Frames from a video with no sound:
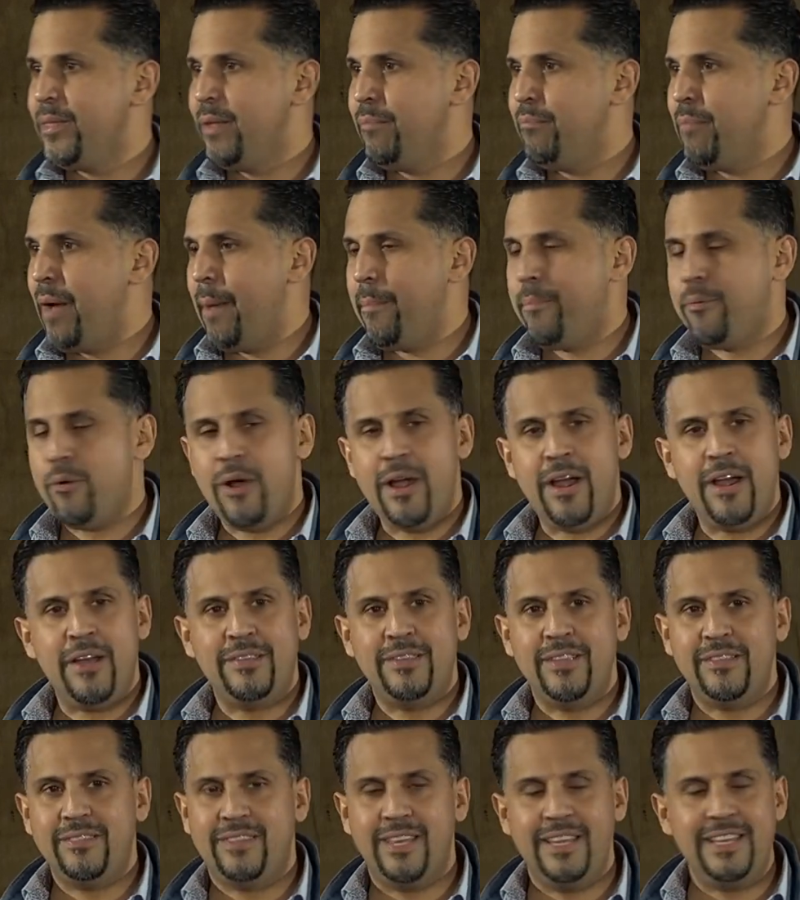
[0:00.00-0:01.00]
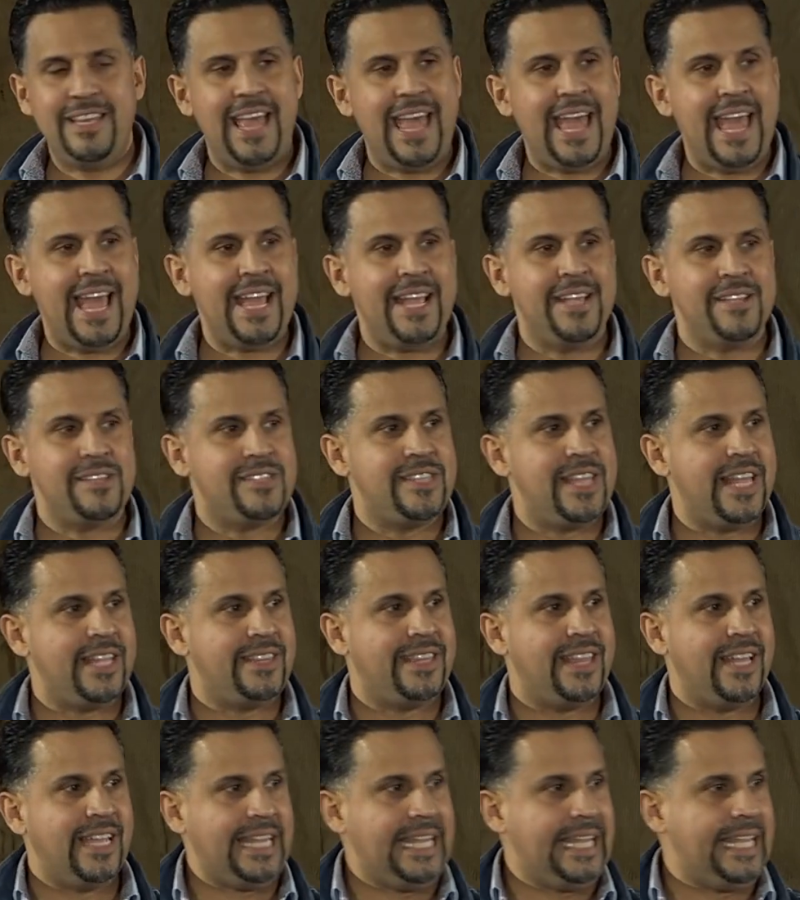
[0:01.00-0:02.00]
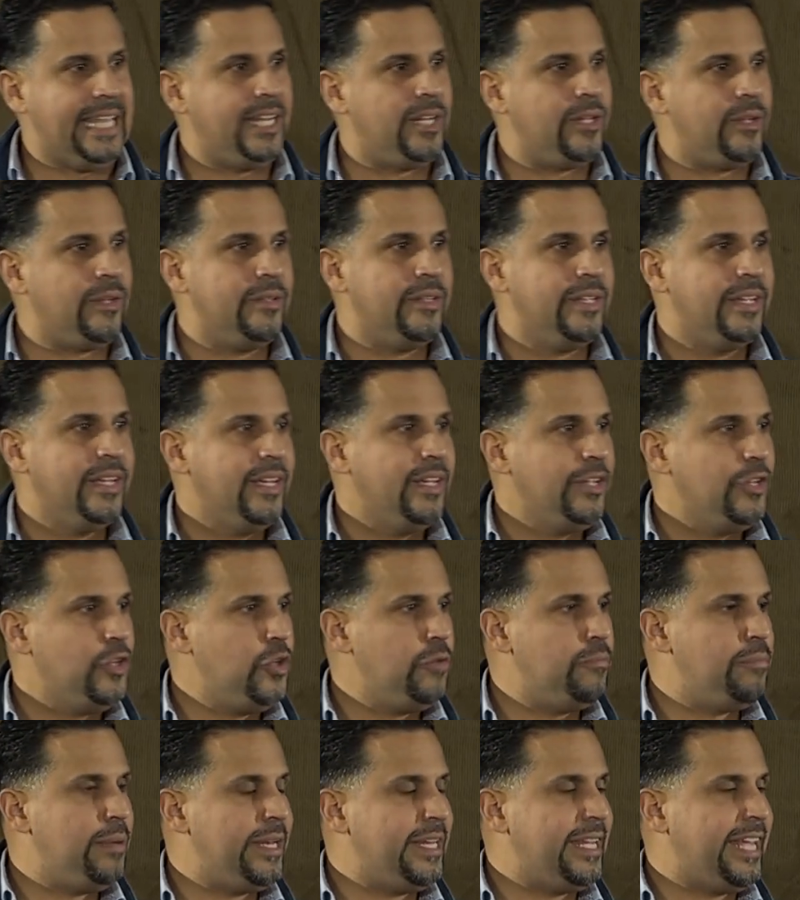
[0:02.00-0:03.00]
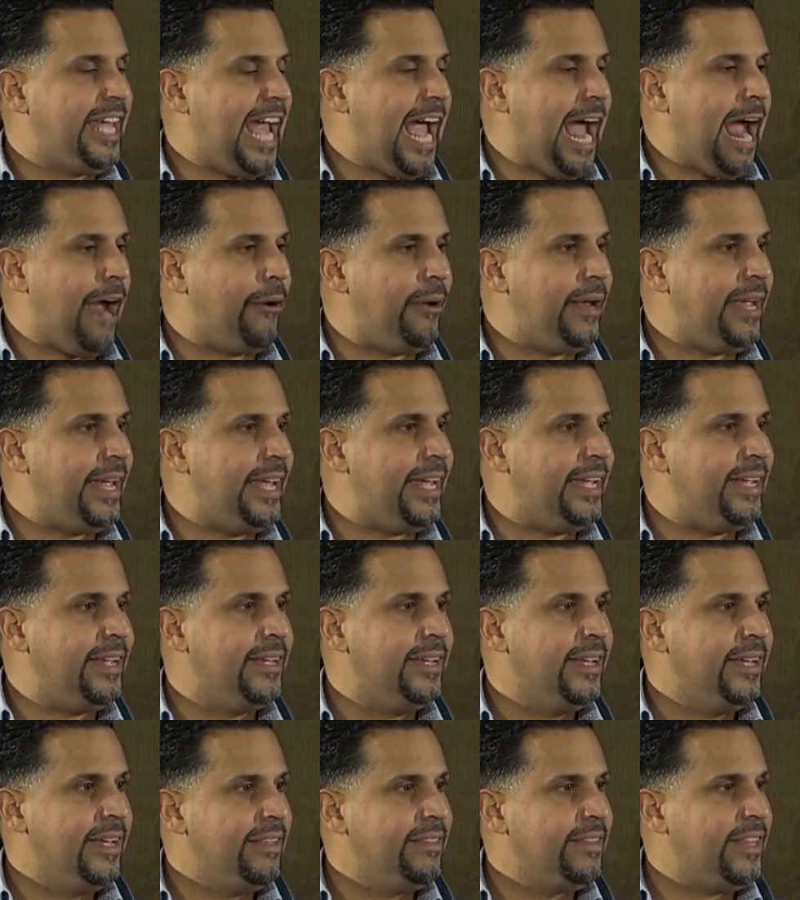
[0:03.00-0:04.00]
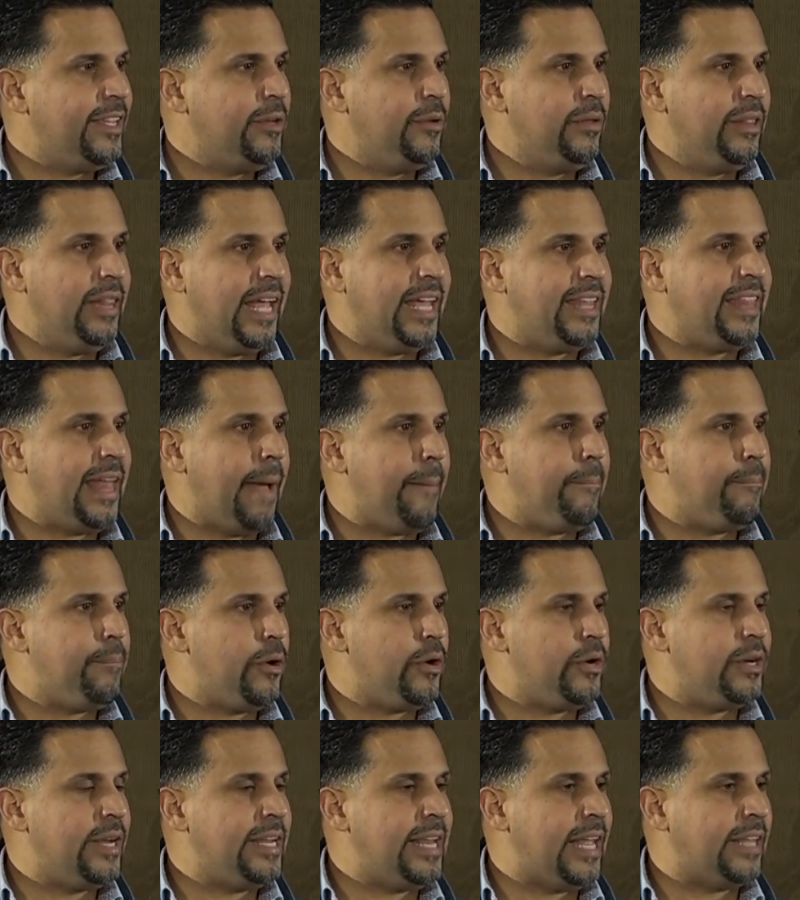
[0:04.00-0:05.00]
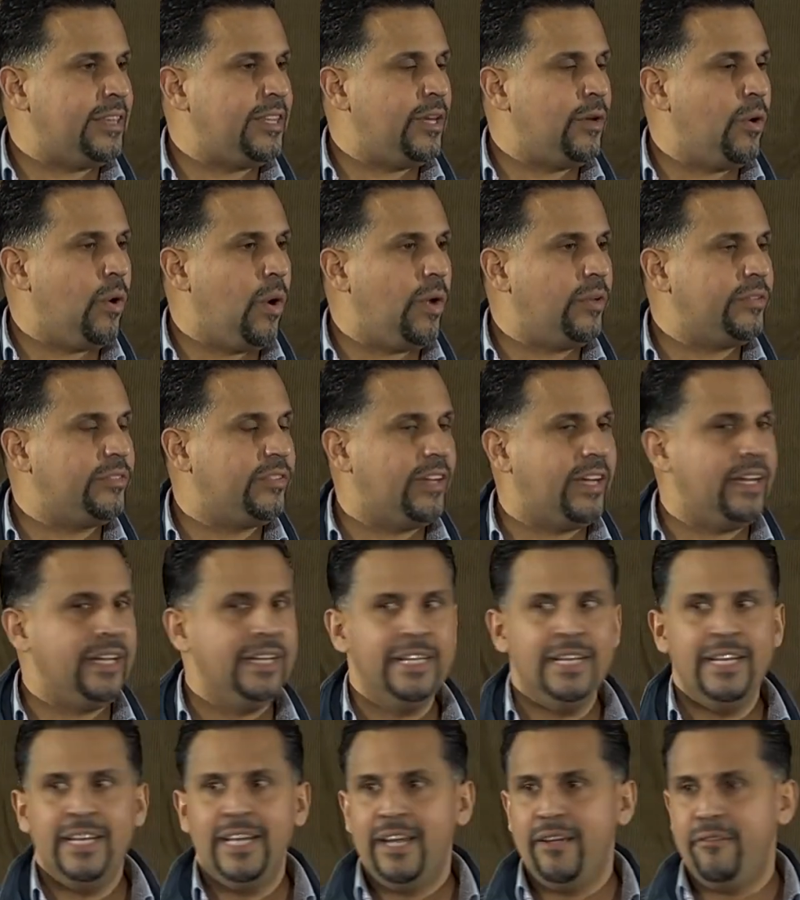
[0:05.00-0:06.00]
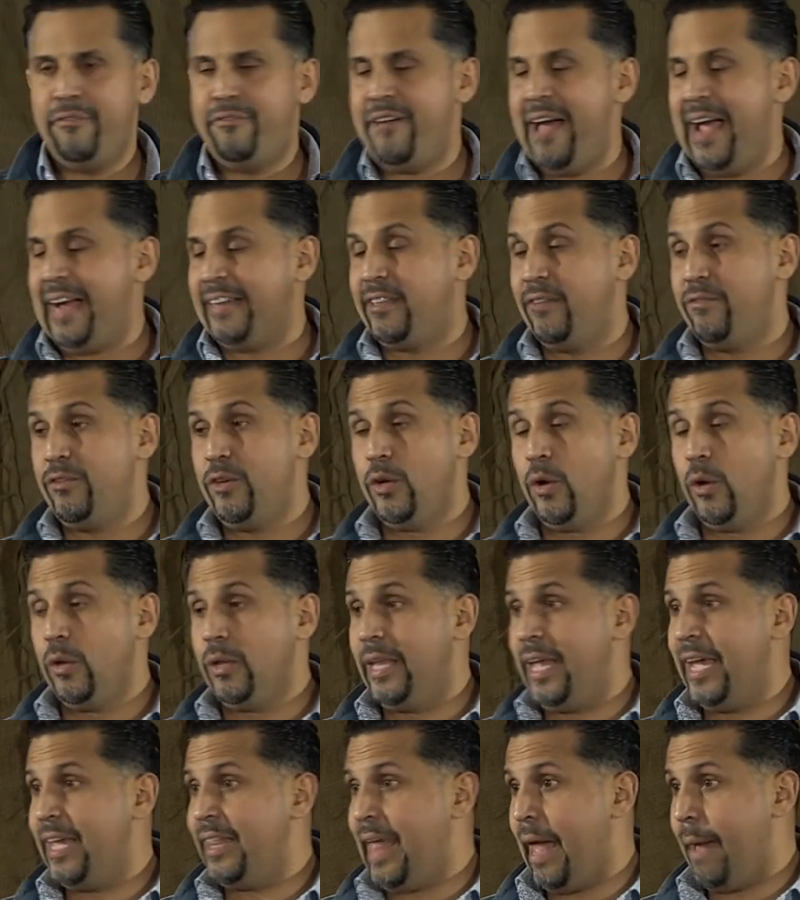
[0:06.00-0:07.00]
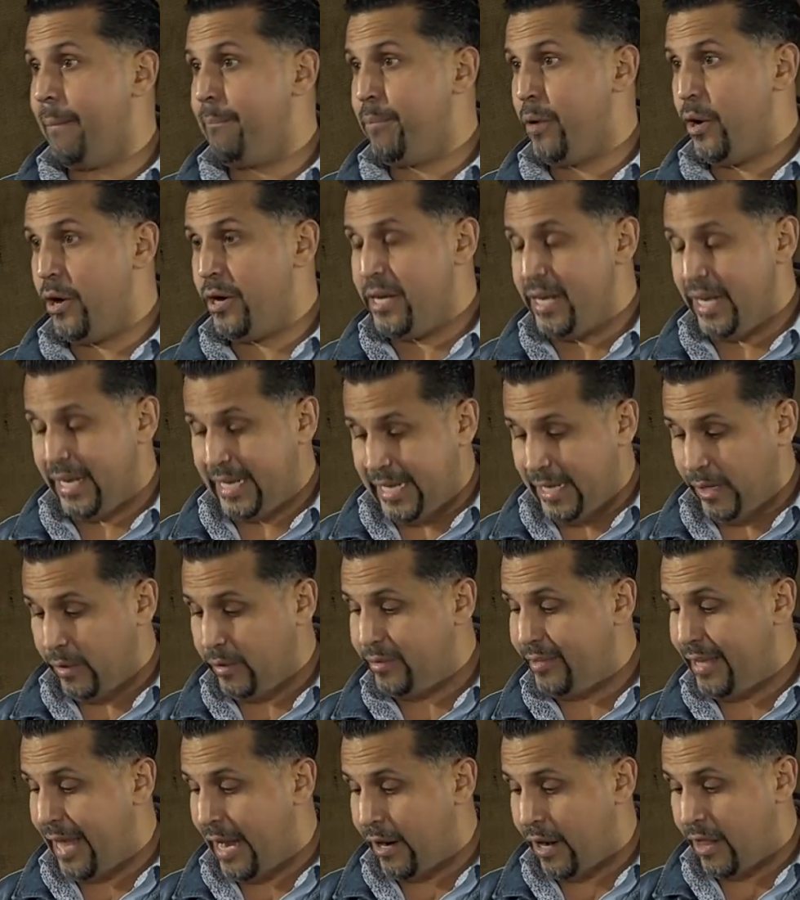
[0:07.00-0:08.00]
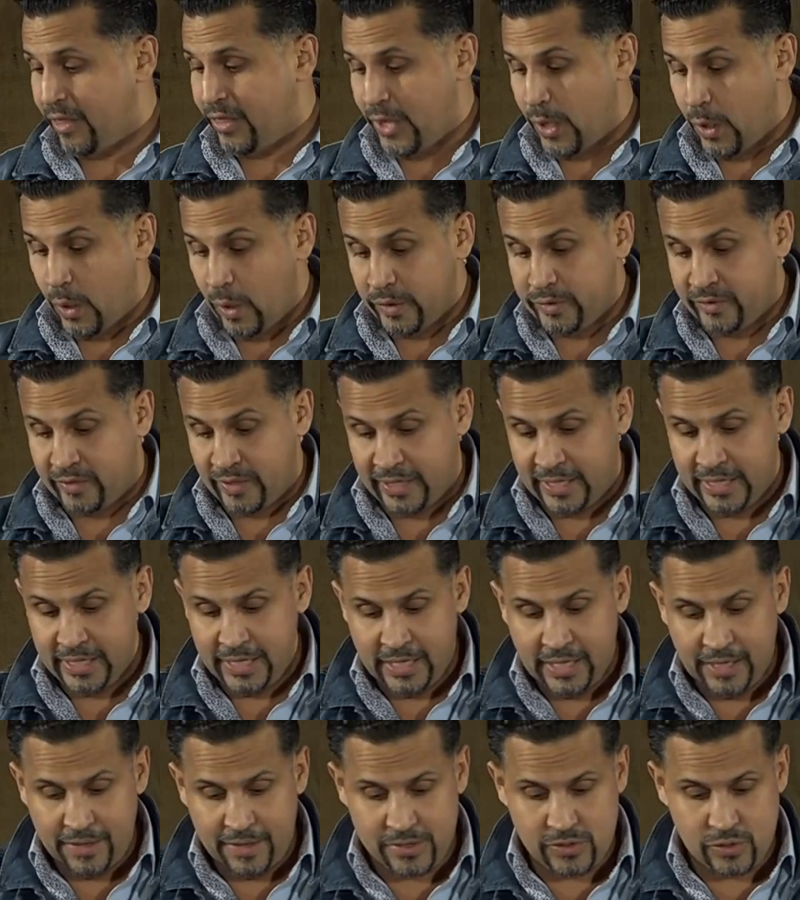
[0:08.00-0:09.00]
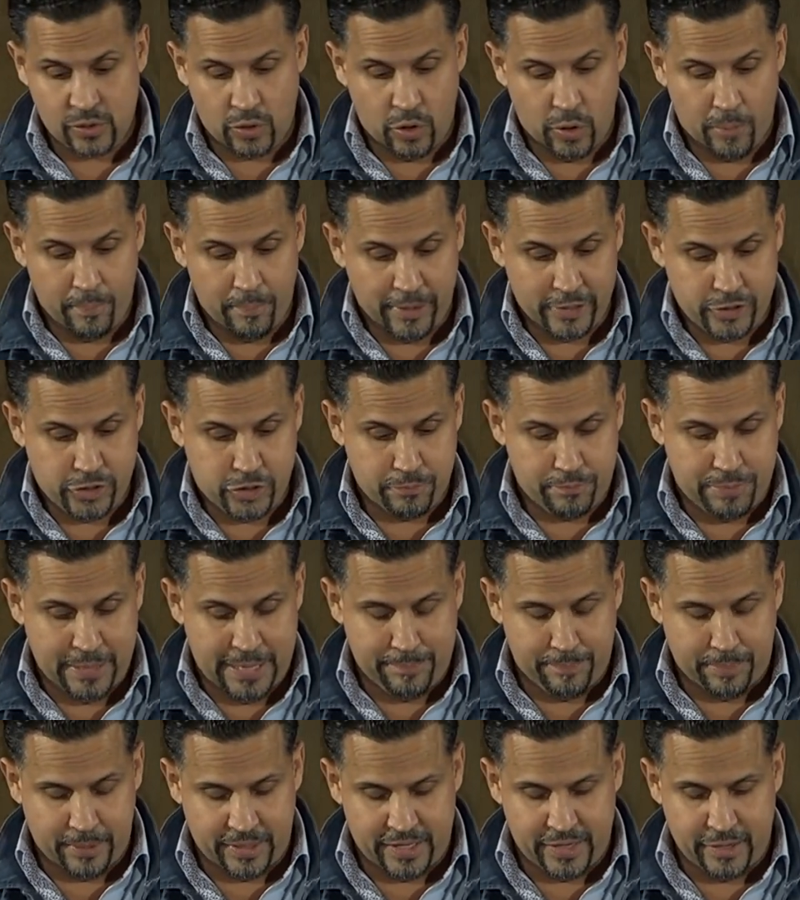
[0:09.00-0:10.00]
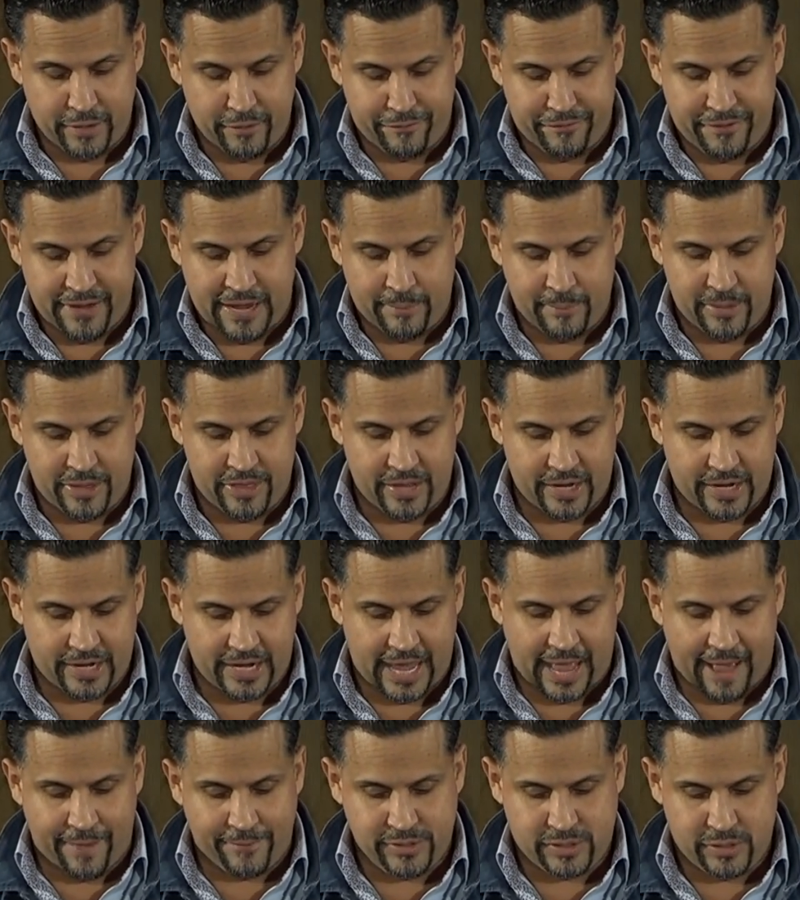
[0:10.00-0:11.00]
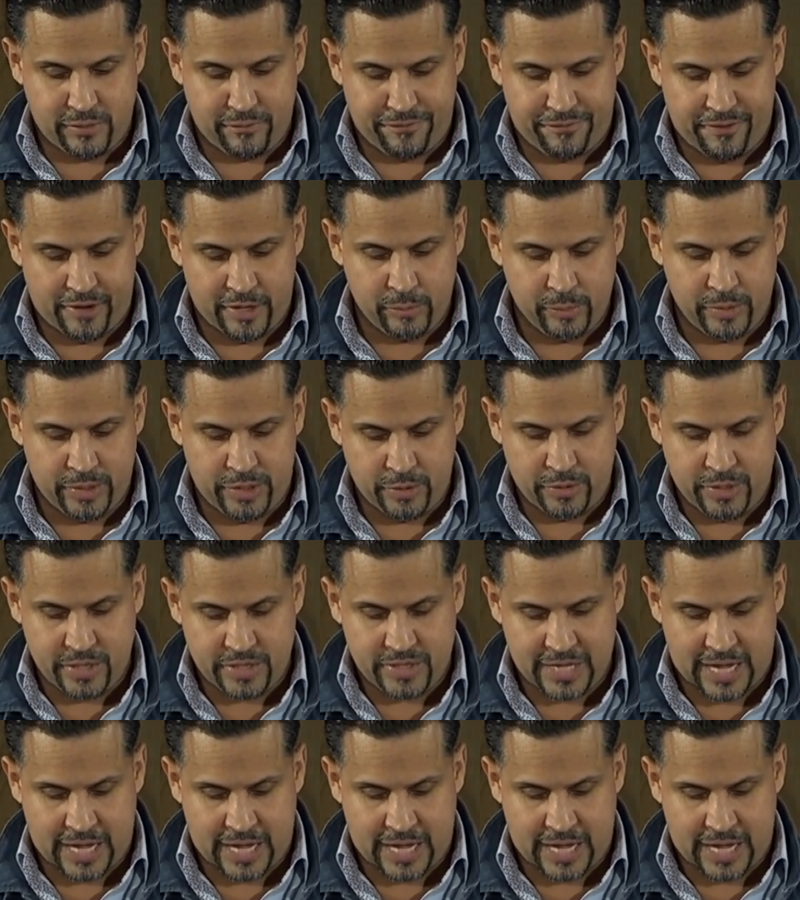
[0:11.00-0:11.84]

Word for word: my prayer today is that the guilt you've been carrying, that you lay that burden at the altar. In fact, if you don't lay that burden of guilt down at the altar, there's a whole bunch of people in your family that are going to have some fun with you this